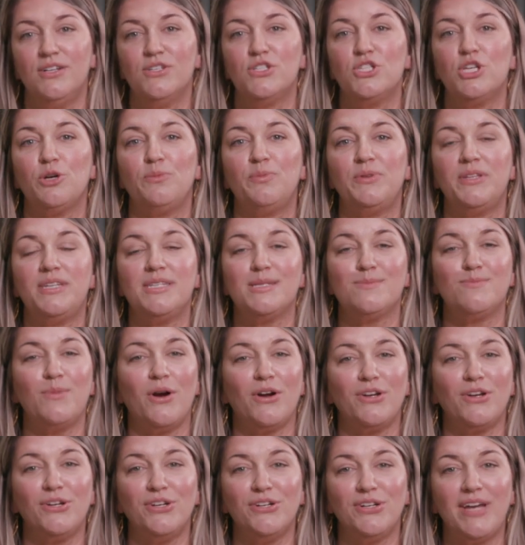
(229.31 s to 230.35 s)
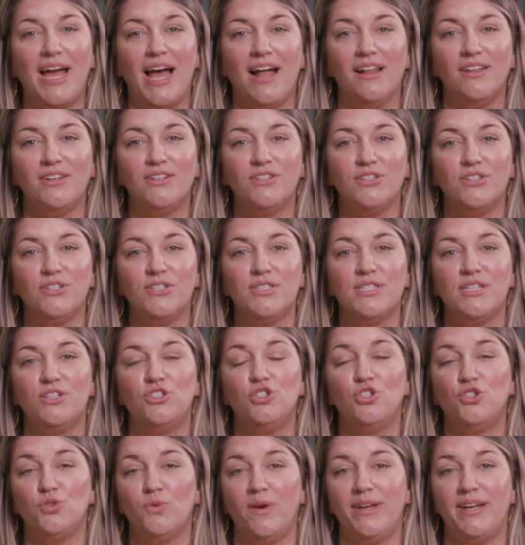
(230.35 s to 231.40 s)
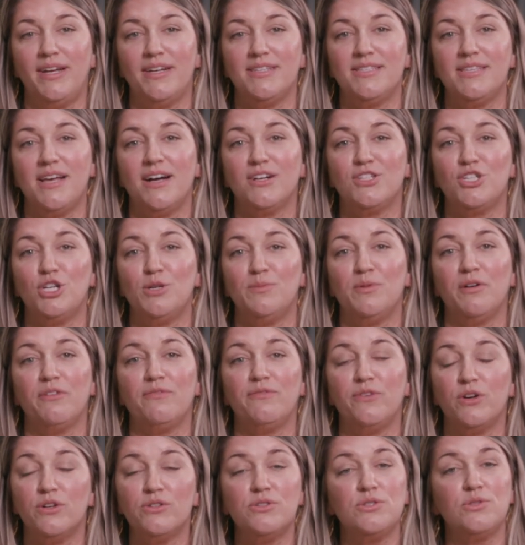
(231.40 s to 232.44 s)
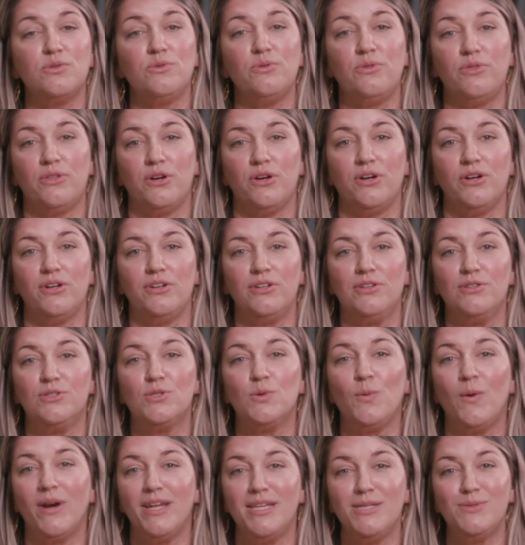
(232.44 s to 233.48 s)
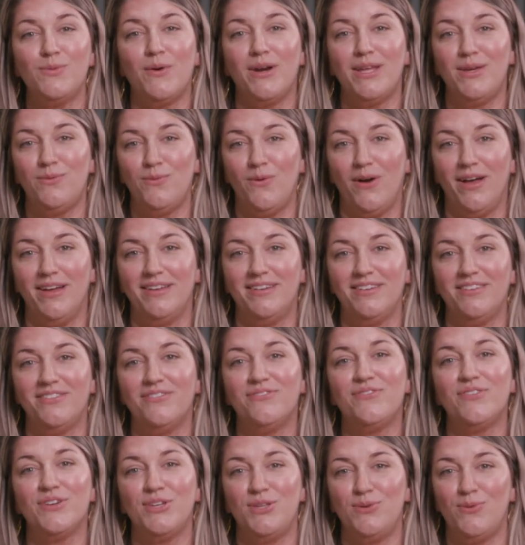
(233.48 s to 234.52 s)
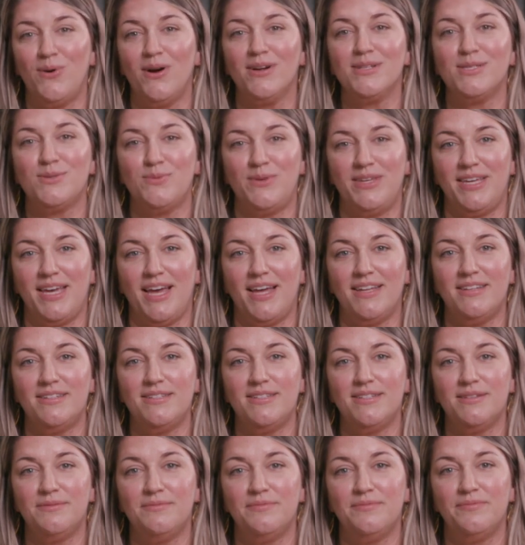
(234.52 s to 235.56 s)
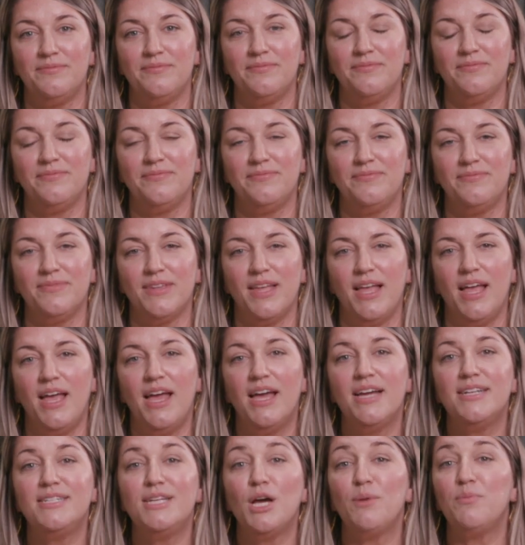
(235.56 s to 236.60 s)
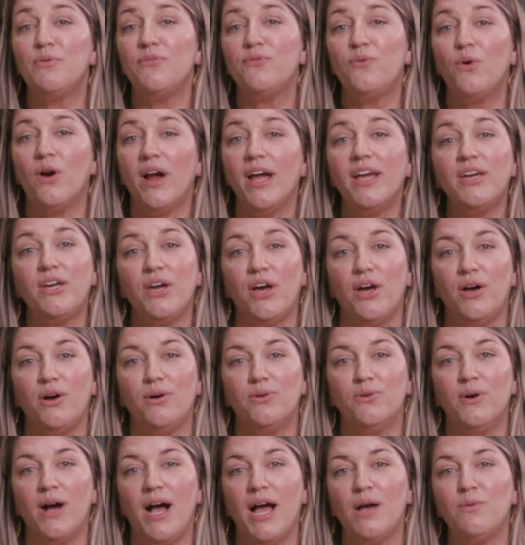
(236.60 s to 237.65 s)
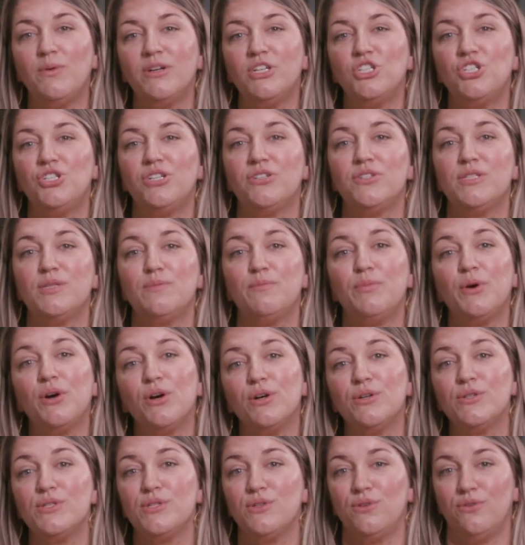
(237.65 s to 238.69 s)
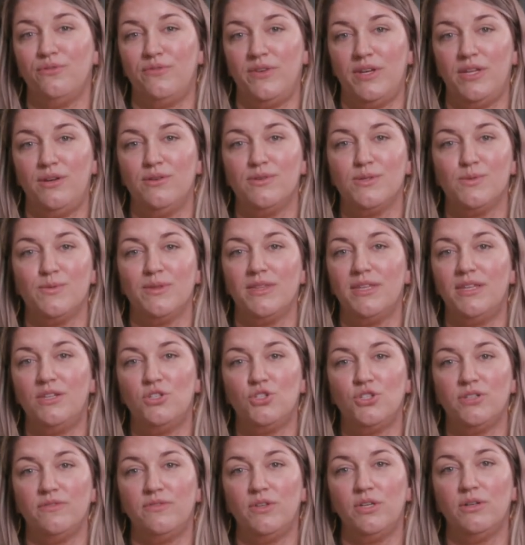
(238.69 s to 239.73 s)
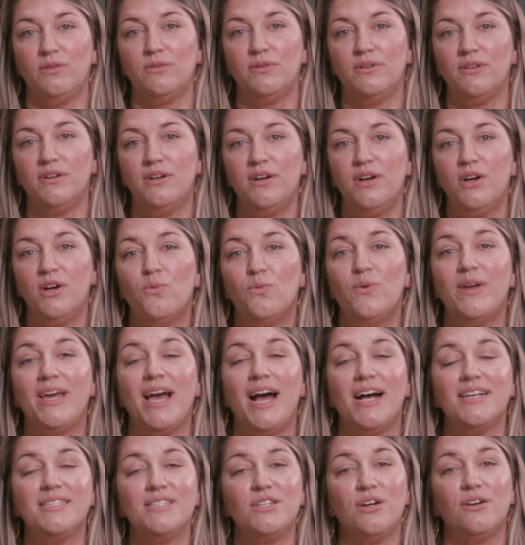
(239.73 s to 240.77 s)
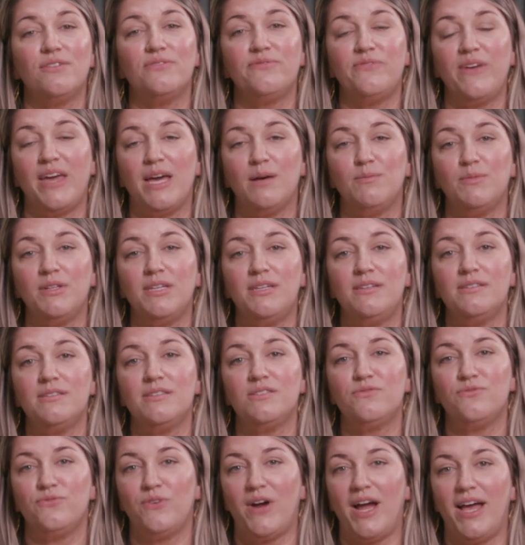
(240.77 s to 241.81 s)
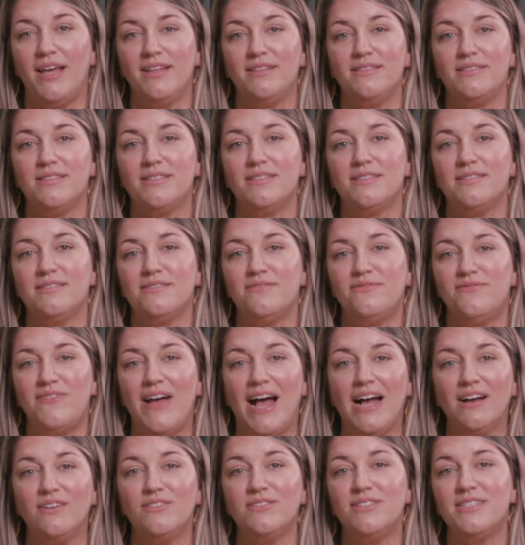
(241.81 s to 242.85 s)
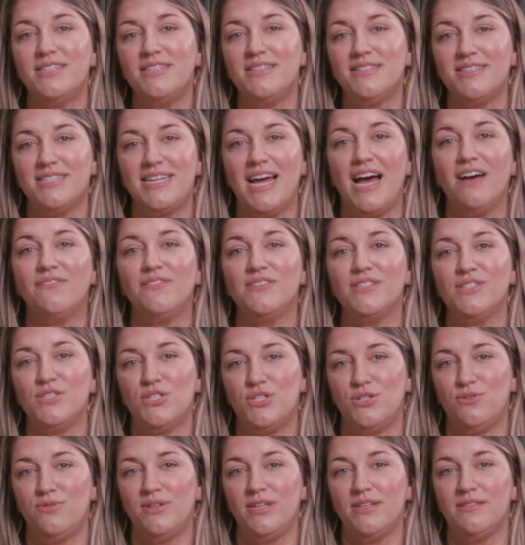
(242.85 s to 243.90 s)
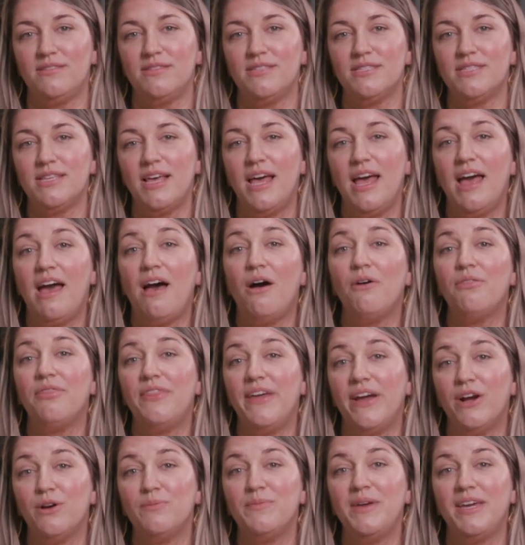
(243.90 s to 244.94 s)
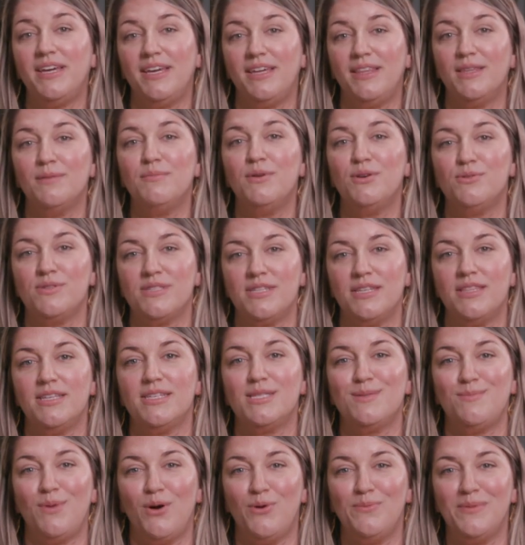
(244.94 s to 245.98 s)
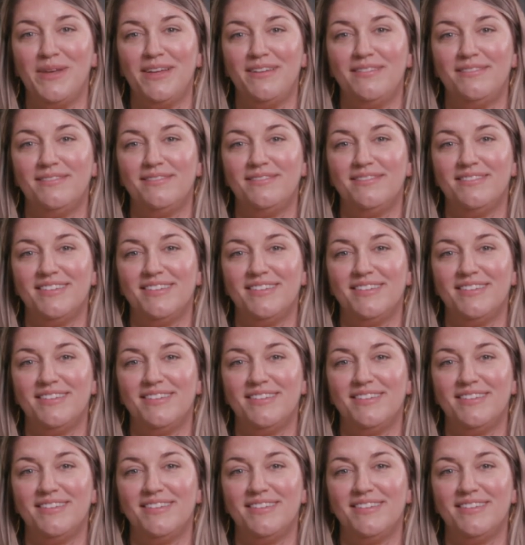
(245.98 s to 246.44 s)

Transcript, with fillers: So please mark your calendars and join us October 1st through 3rd, 2021 for UArts Weekend. Now, before I go, I want to share some personal videos with each of you. We asked our families, friends, faculty, staff, and students how they're making the most of this moment.